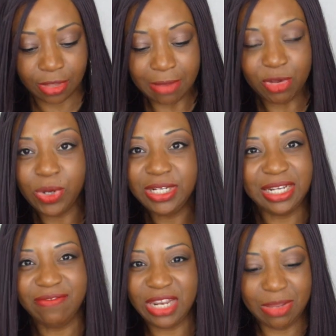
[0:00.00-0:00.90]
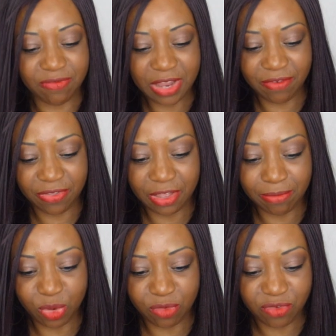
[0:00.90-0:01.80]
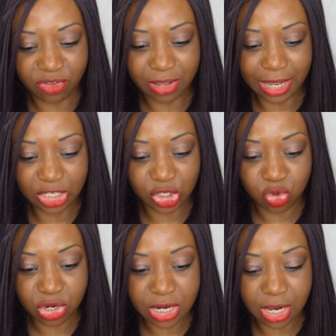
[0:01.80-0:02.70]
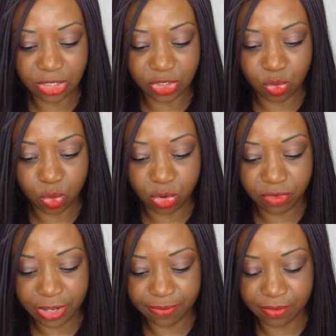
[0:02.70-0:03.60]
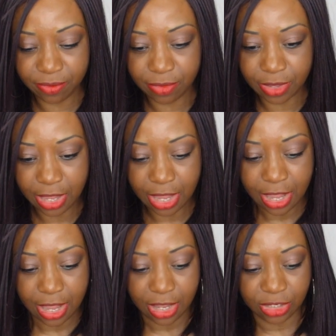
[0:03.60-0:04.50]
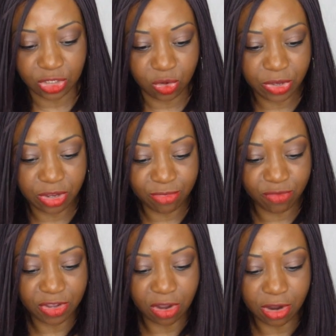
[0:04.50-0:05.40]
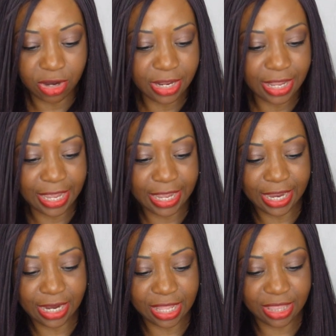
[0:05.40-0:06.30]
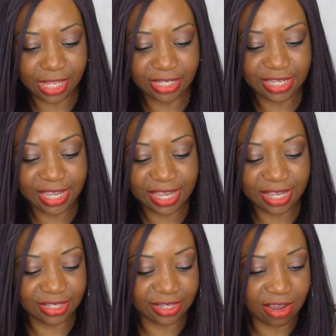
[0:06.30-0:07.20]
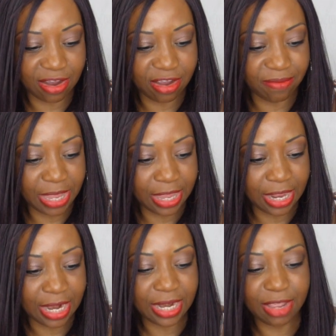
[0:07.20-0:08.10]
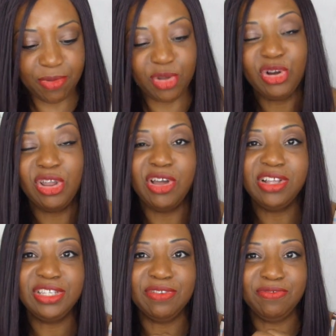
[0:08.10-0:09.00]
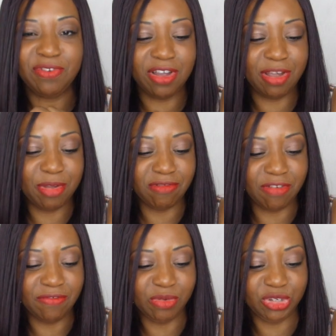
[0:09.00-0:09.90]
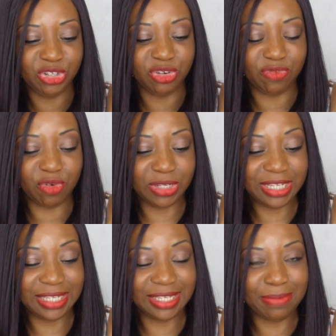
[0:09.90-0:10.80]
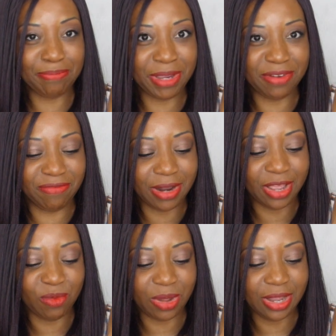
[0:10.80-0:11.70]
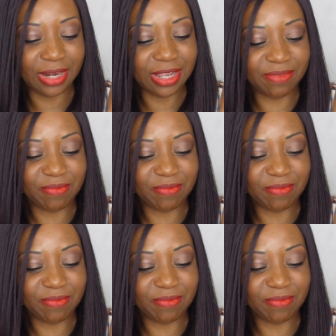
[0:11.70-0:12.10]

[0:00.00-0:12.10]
I'm going to leave the name of everything below for you guys, so not to worry. So we are moving on, and this is a lip gloss from Revolution. And of course, this is the butterfly one.